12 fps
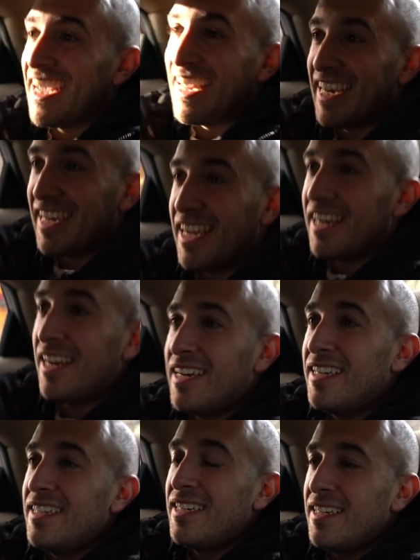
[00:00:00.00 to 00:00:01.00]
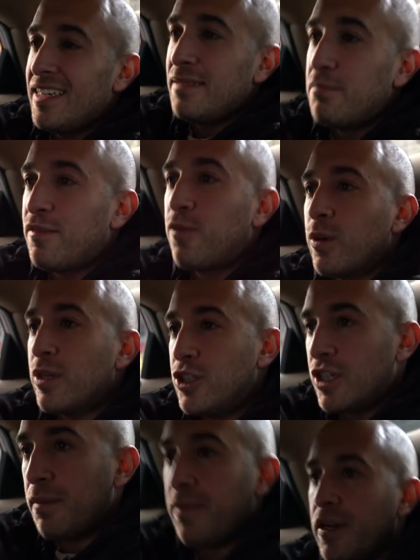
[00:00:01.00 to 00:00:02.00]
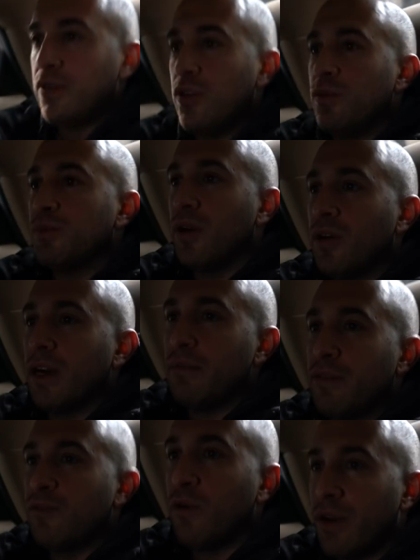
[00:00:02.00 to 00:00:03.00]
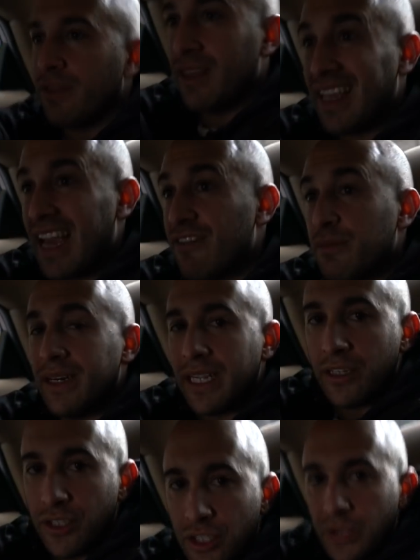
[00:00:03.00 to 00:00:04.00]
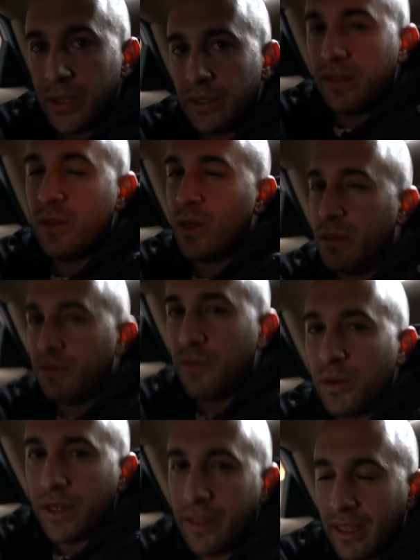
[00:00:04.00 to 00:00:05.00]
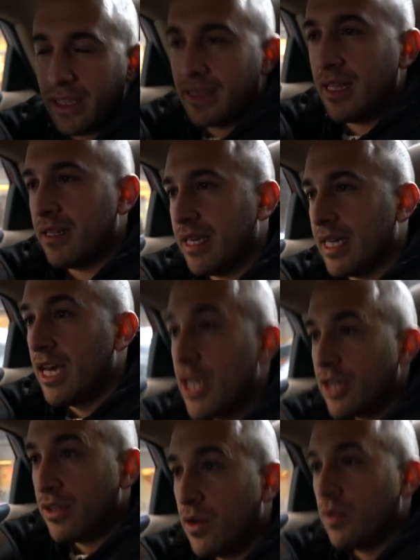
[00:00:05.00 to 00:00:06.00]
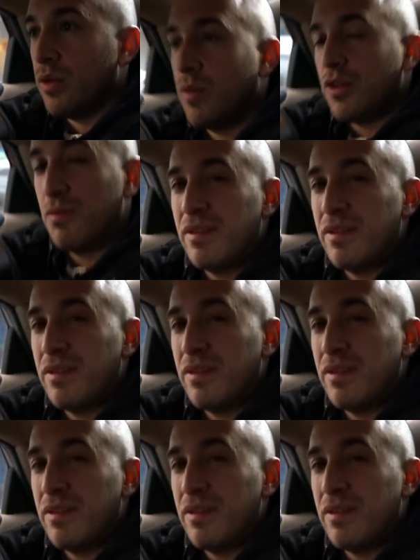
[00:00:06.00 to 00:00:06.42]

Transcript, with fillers: And before you jump on a new program, before you think everybody else is doing really well, before you think that like you're the only one